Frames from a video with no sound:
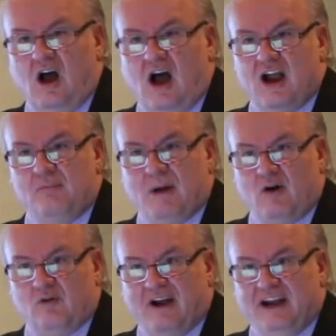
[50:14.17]
Higher
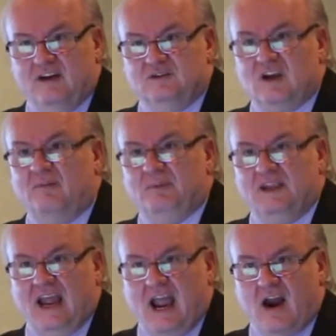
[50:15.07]
power radios up in
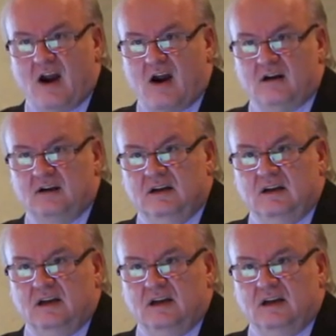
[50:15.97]
the air